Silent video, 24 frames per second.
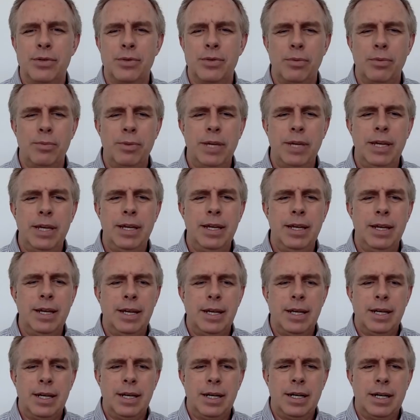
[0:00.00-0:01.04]
will be
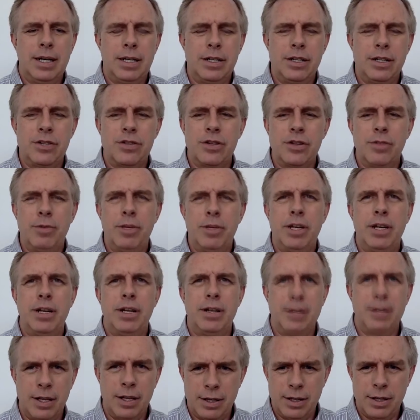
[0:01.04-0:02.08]

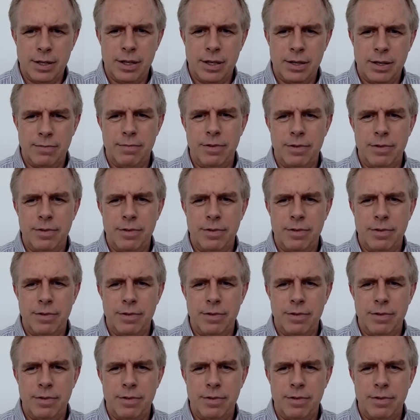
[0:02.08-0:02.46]
distributed. The